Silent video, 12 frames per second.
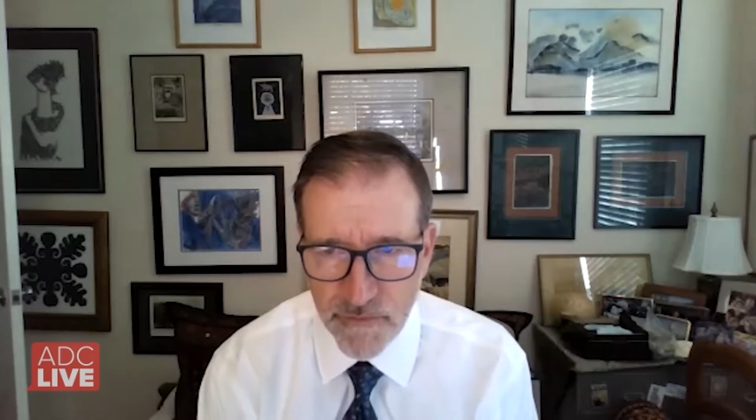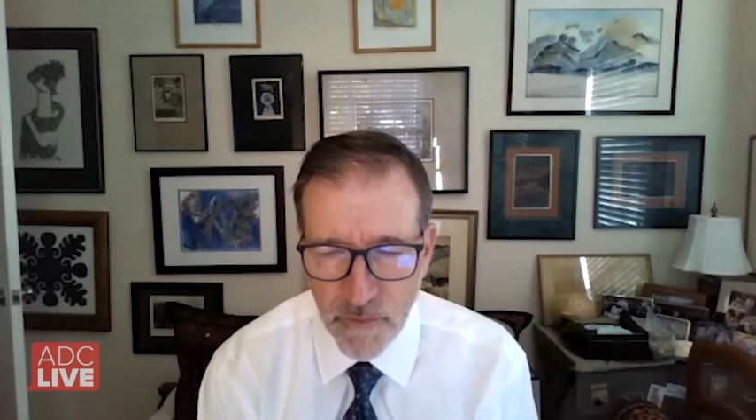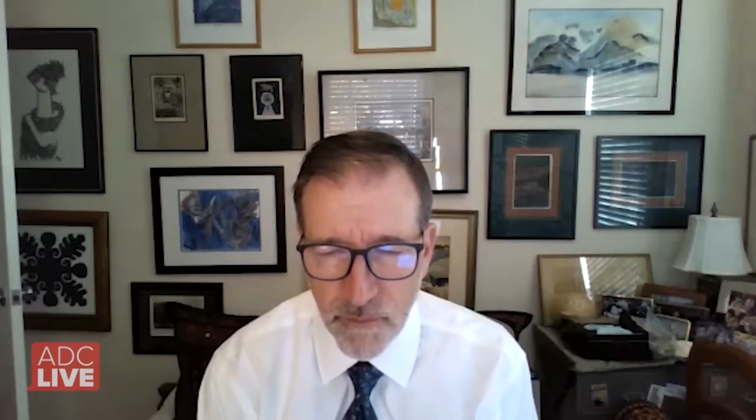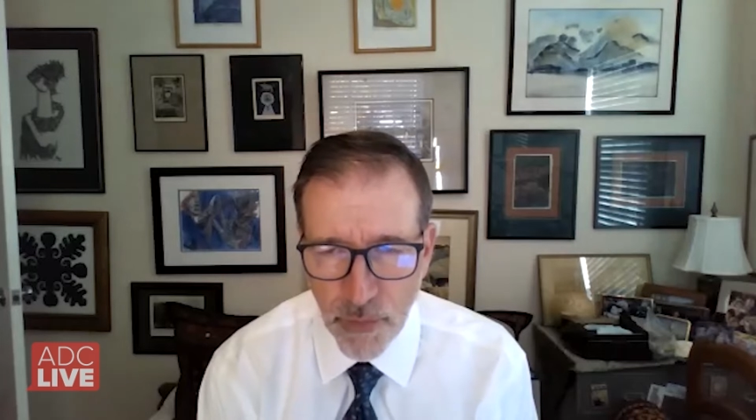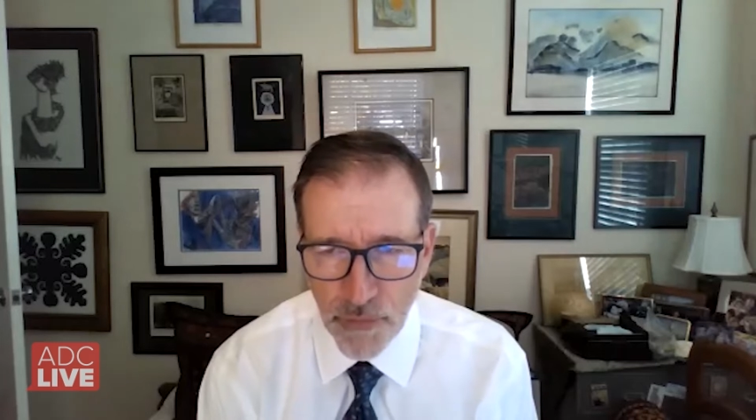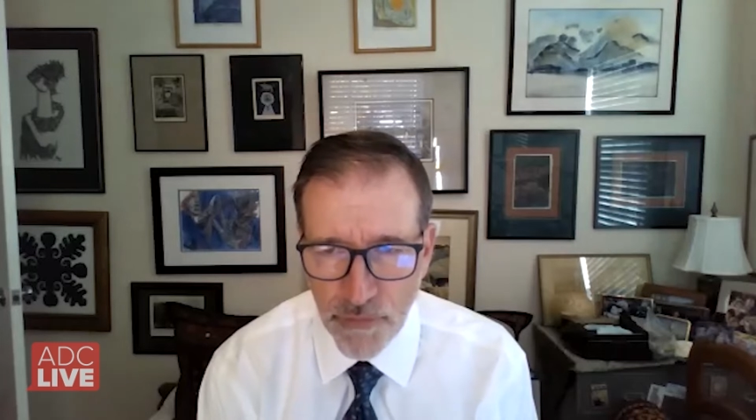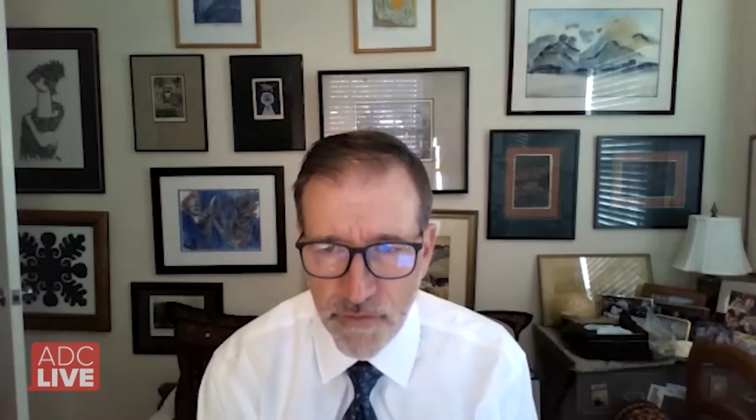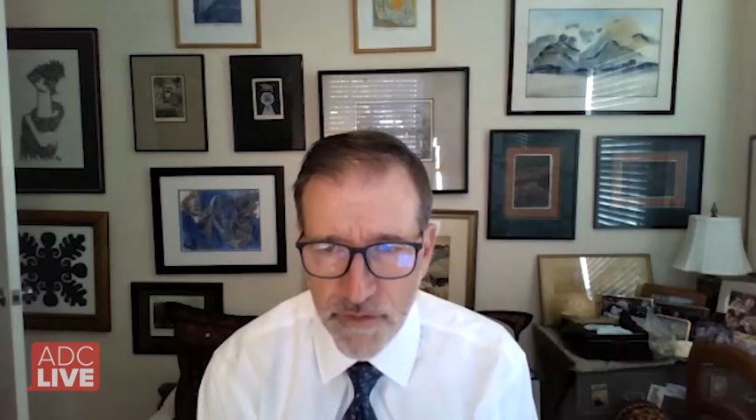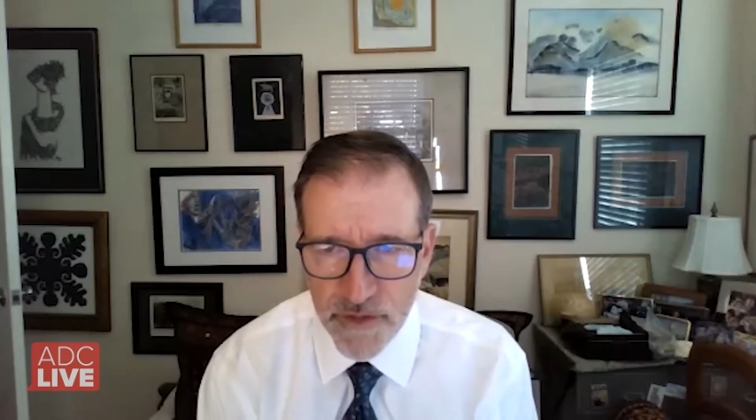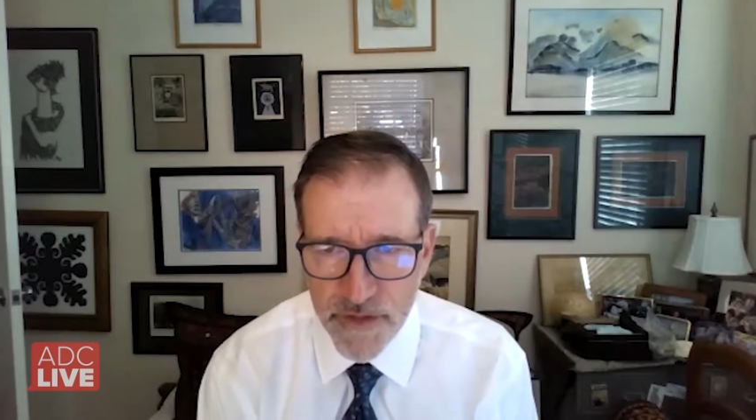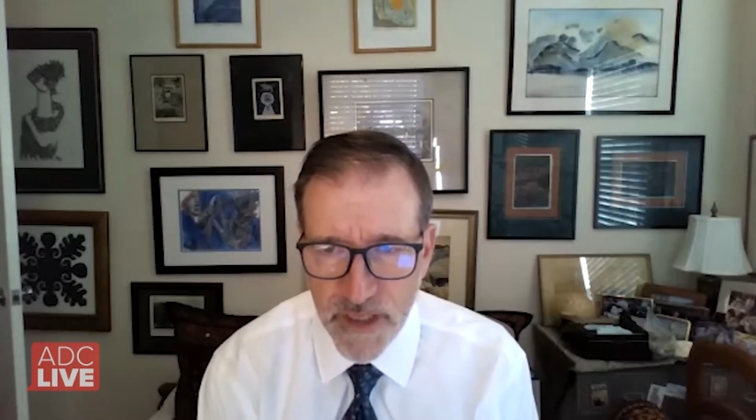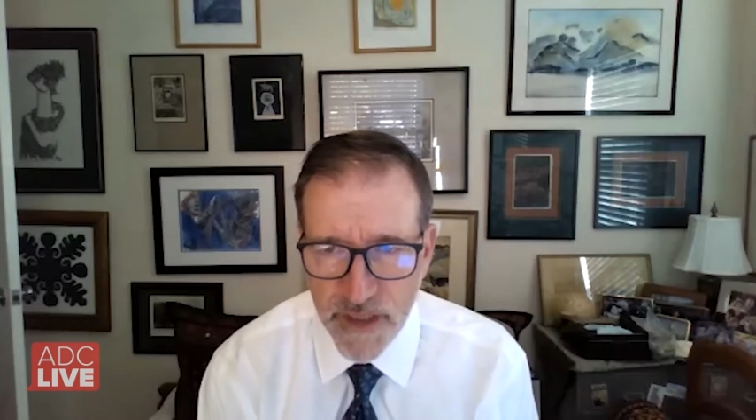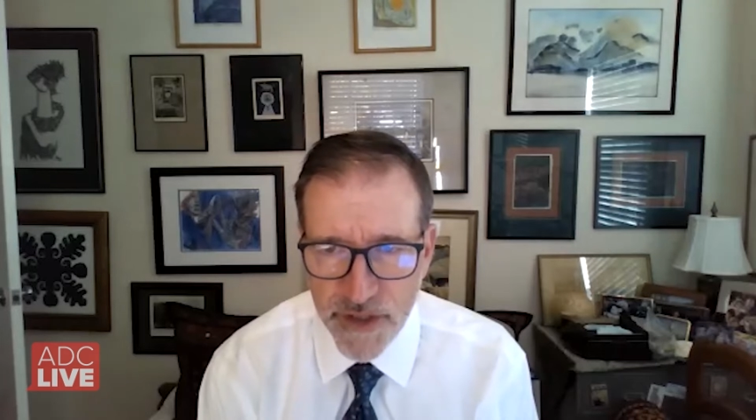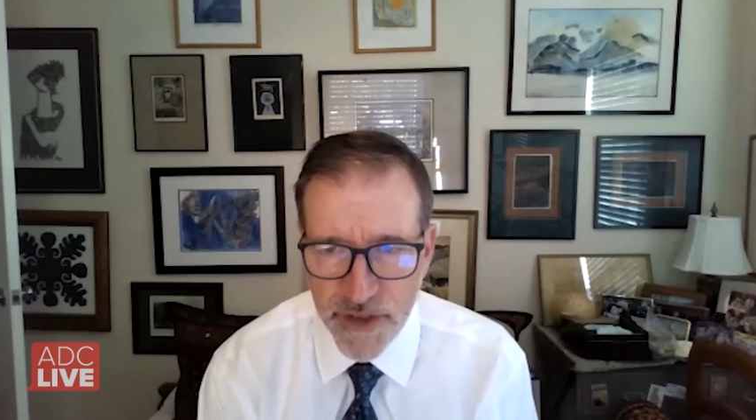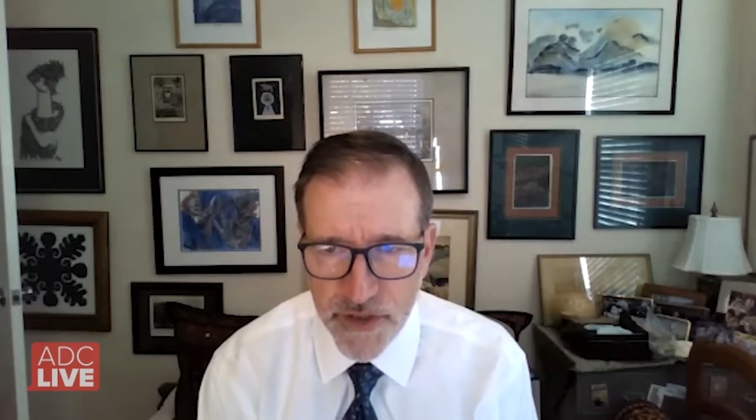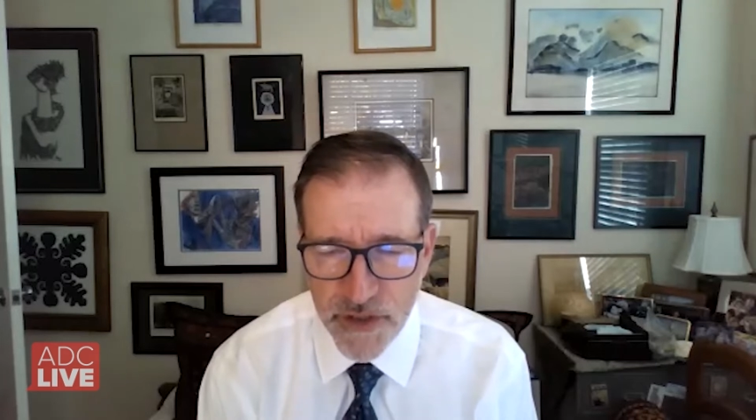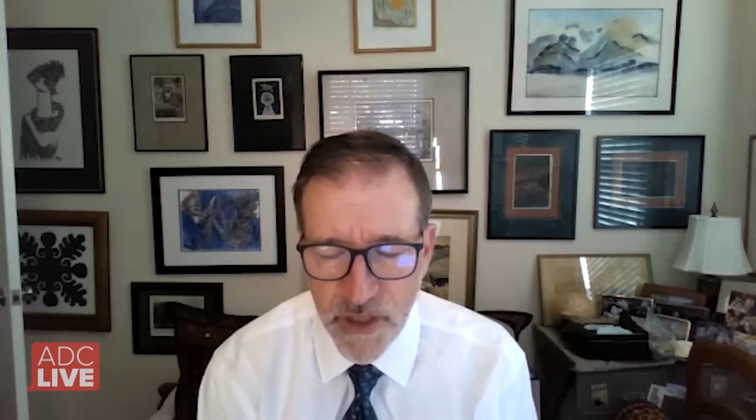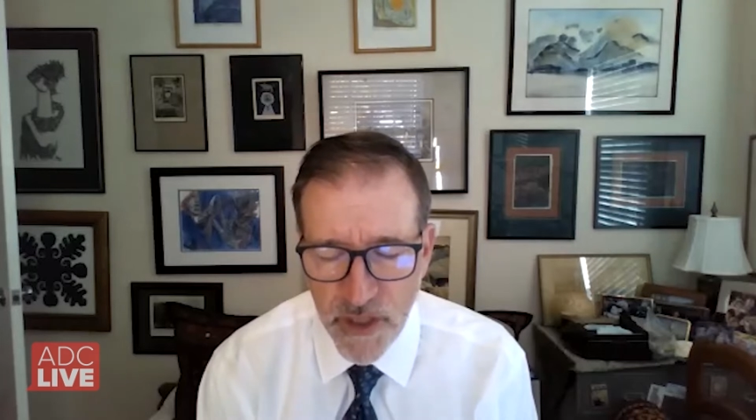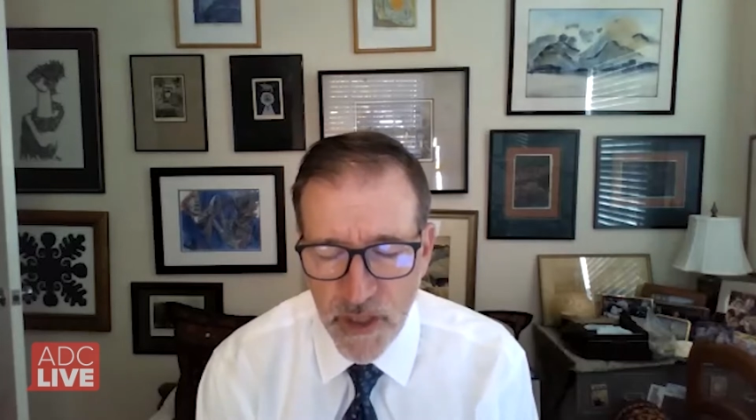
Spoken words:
for both of those actions,